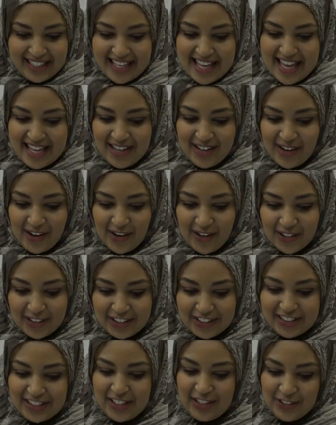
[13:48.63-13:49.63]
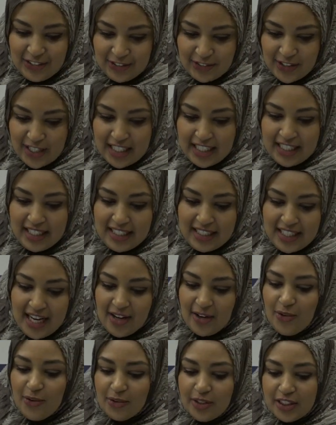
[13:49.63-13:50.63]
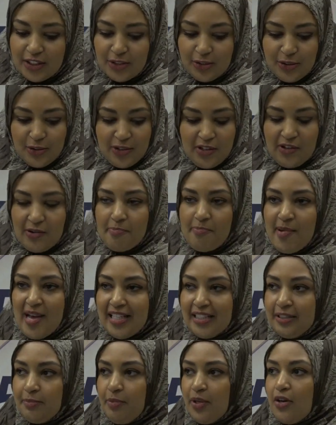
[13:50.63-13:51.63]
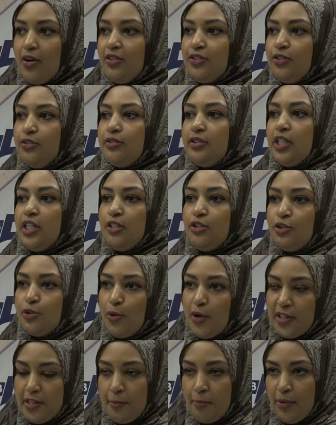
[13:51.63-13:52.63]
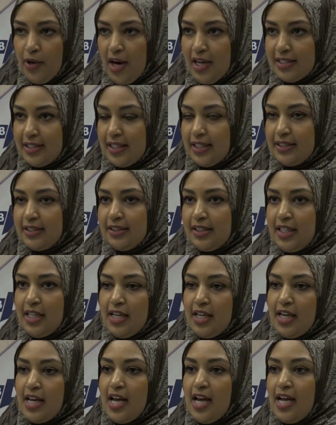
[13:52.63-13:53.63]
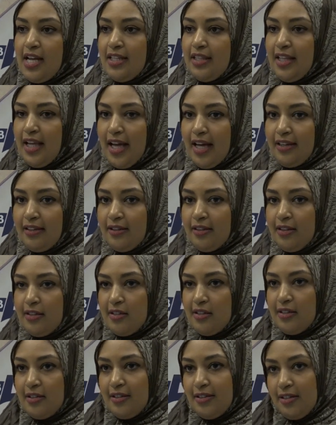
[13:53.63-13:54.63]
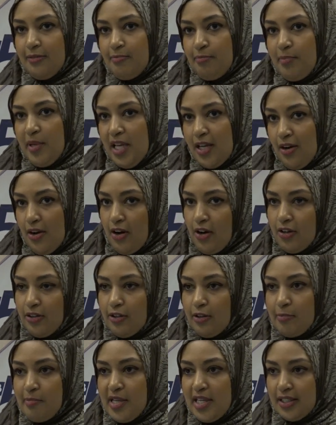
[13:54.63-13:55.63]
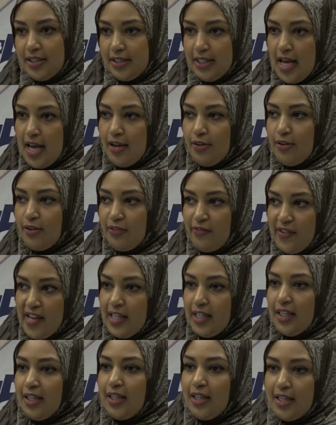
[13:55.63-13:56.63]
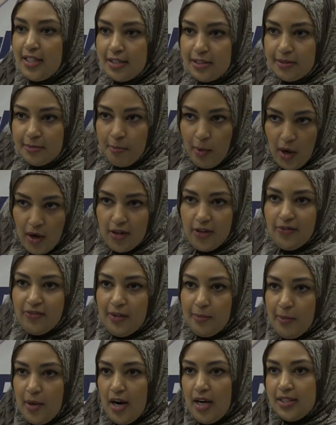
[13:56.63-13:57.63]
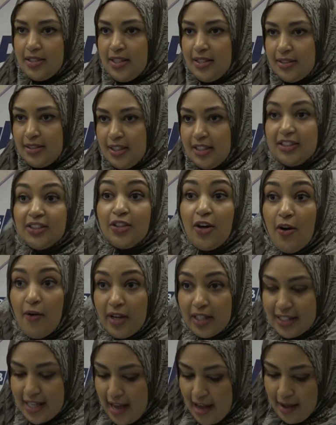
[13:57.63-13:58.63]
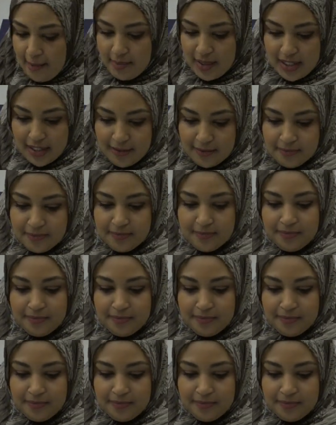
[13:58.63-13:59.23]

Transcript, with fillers: Encourage children not only to do their best, but also to enjoy the process, and that being hurt or being sad or failing is part of the process. It's going to happen.